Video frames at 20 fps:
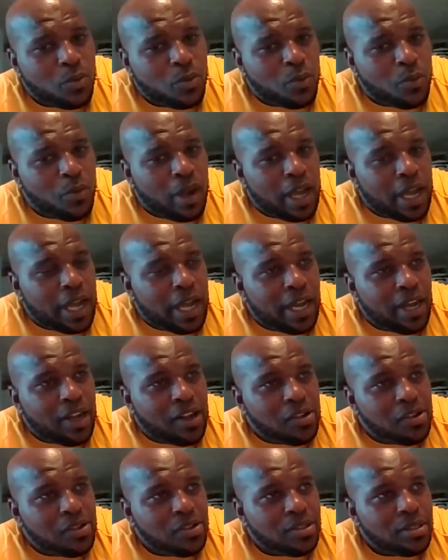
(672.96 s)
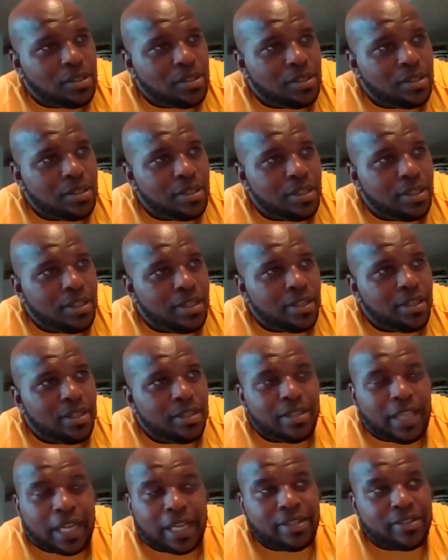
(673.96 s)
Wow.
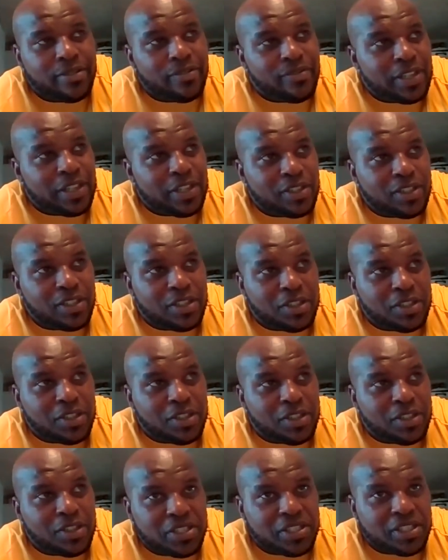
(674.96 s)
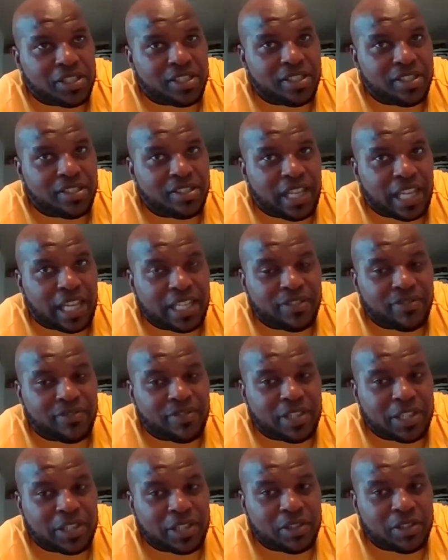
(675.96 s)
That's a very good question. I have
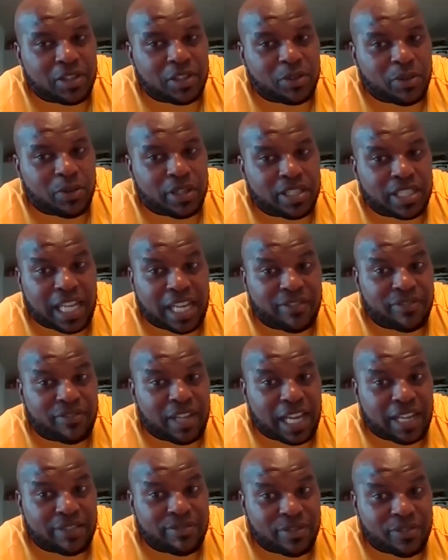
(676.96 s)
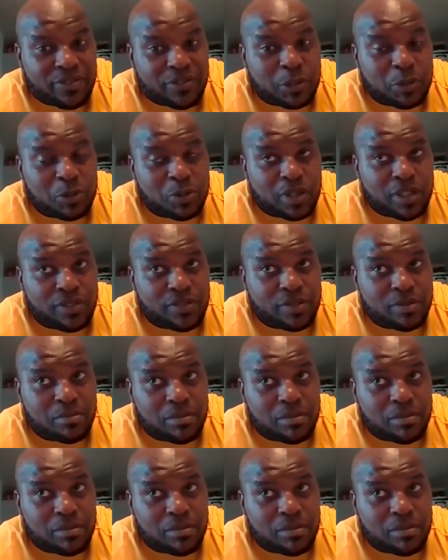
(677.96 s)
a few of